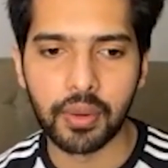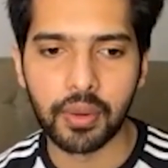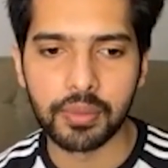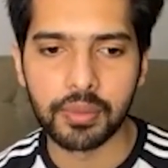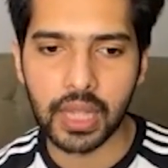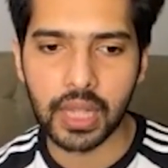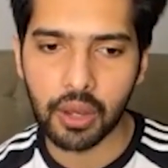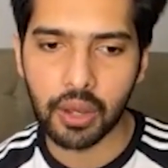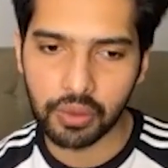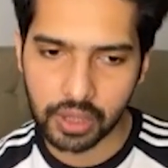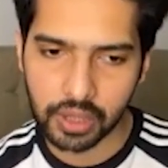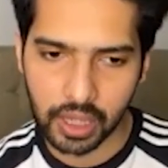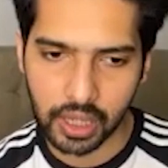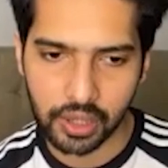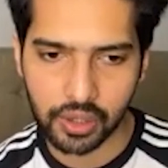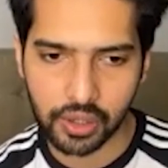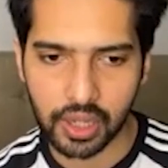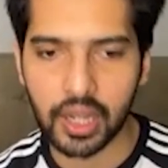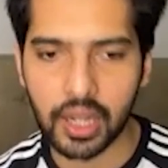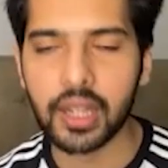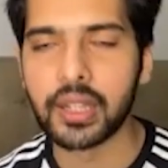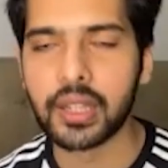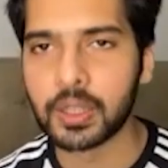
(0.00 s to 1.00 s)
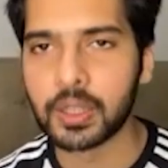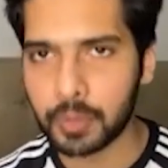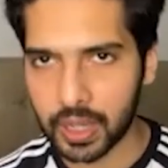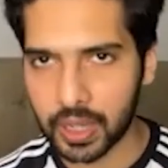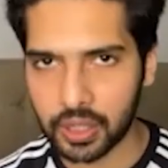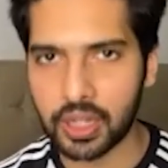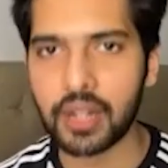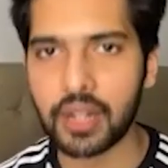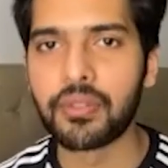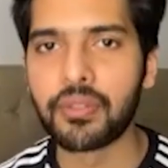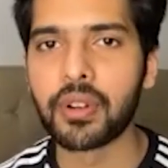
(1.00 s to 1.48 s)
from South Asia,
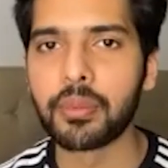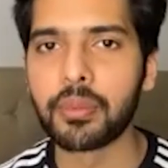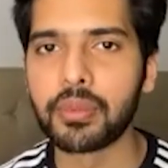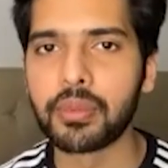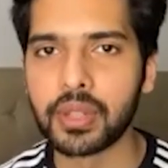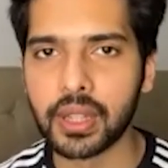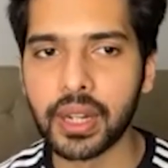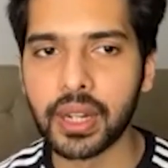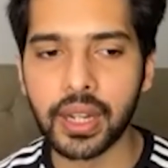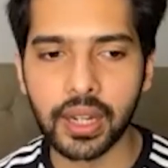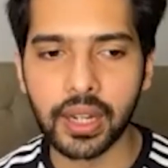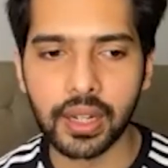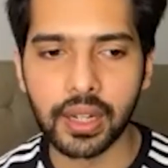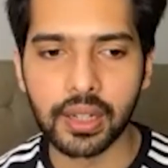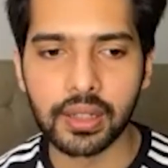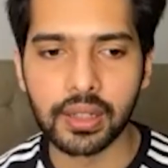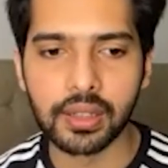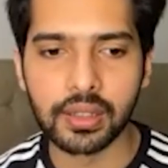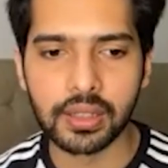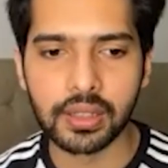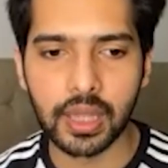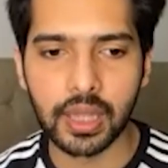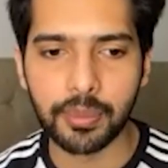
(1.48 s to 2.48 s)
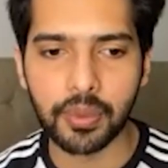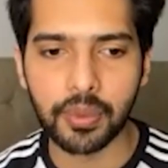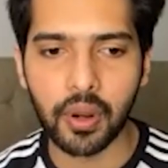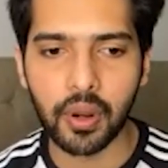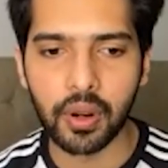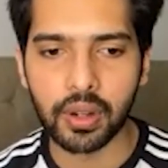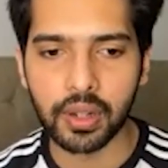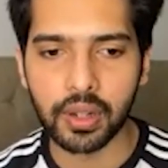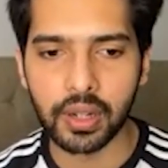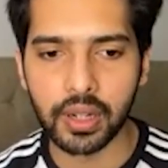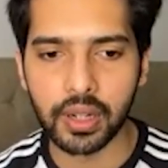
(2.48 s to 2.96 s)
especially from the Indian
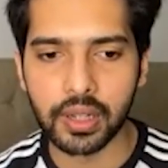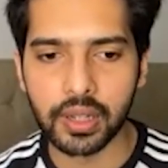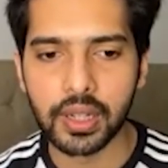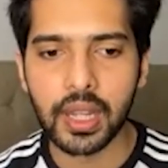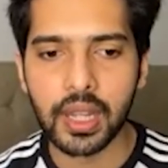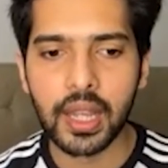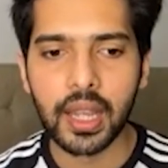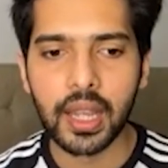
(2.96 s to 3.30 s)
subcontinent,